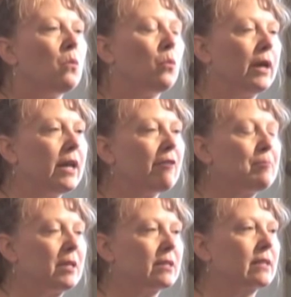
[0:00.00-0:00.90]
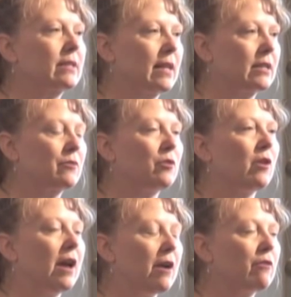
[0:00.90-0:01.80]
We have been
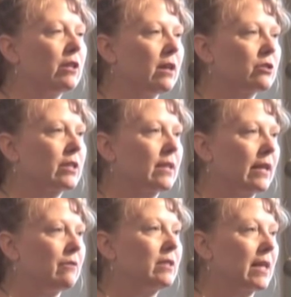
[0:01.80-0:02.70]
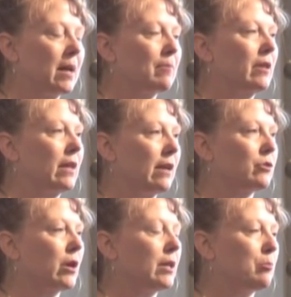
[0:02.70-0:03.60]
successful every legislative attempt that they have
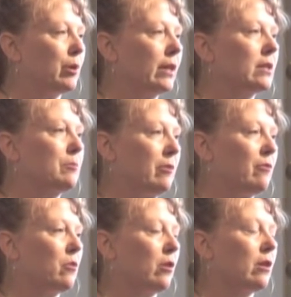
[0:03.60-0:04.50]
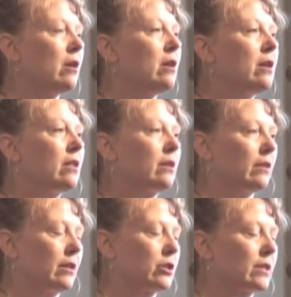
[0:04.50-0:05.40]
tried to bring this before the
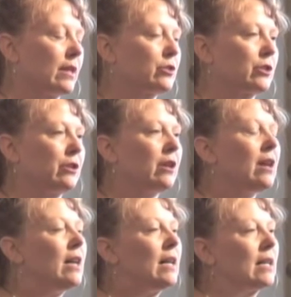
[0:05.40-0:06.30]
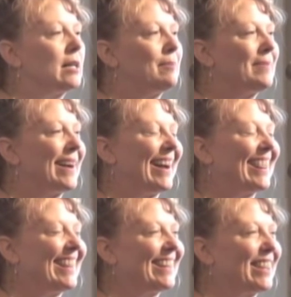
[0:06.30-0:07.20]
legislature. Um, I
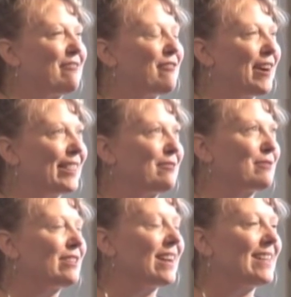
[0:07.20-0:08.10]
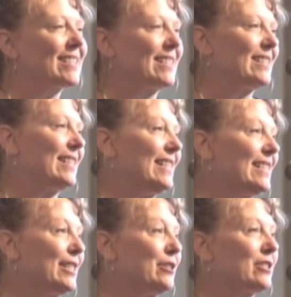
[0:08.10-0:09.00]
think they finally realized that it's
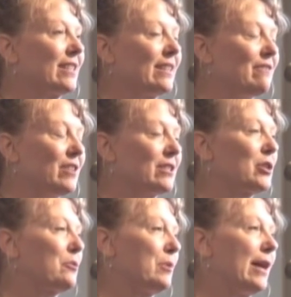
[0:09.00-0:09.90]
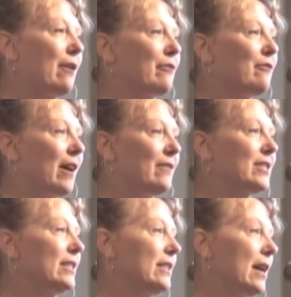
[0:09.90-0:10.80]
easier to convince three out of five
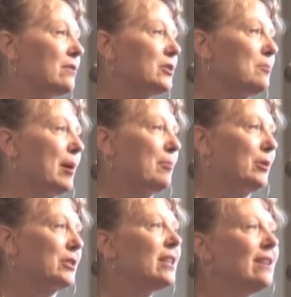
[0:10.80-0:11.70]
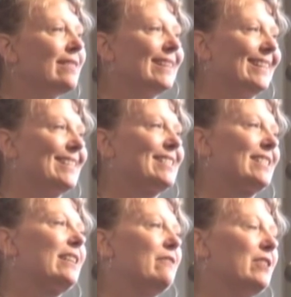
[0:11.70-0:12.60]
city council members than it is to
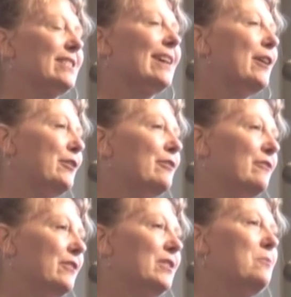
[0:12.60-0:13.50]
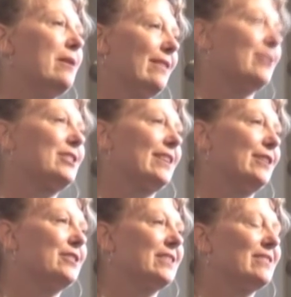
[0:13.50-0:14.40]
convince 151
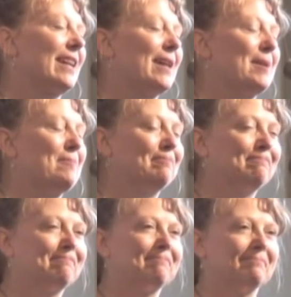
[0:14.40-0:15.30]
legislators in Florida.